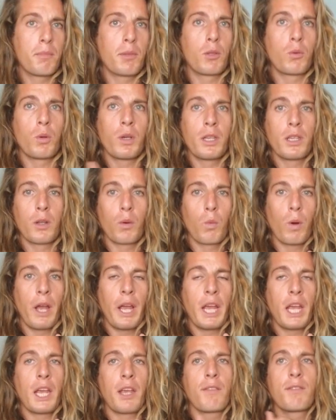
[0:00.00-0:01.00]
in between the
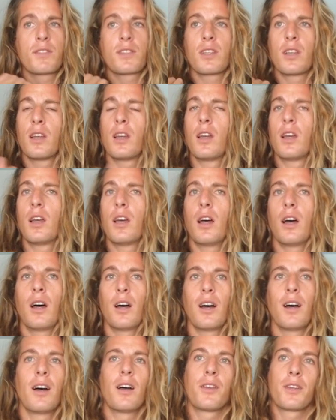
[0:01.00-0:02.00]
waves,
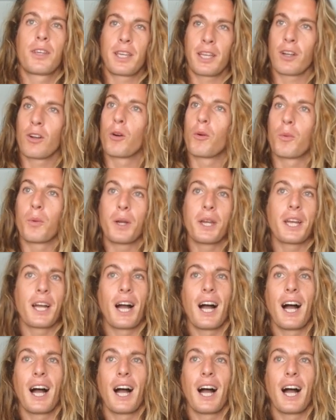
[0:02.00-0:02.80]
you can go really